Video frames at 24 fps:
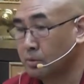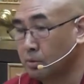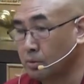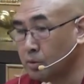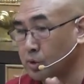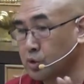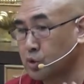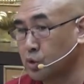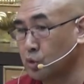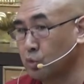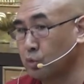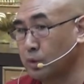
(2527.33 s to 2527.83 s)

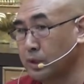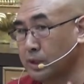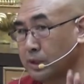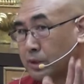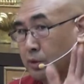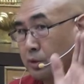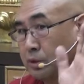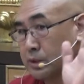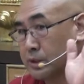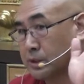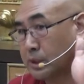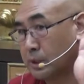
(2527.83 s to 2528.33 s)
Also,
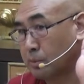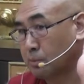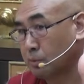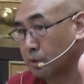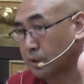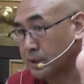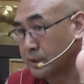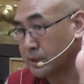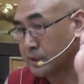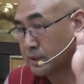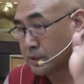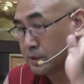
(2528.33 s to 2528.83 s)
when
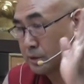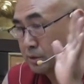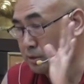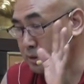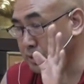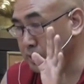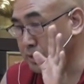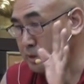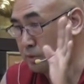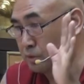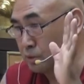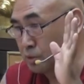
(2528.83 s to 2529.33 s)
somebody
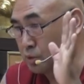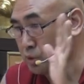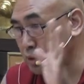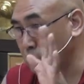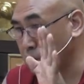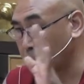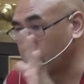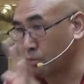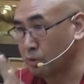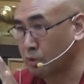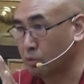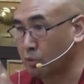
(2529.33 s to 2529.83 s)

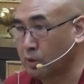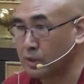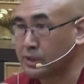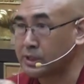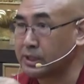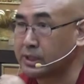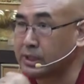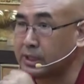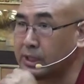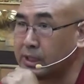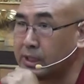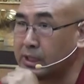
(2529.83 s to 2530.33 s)
talk about
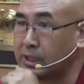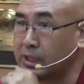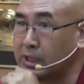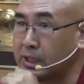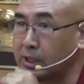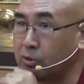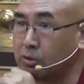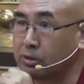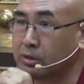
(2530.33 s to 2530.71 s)
vajrayana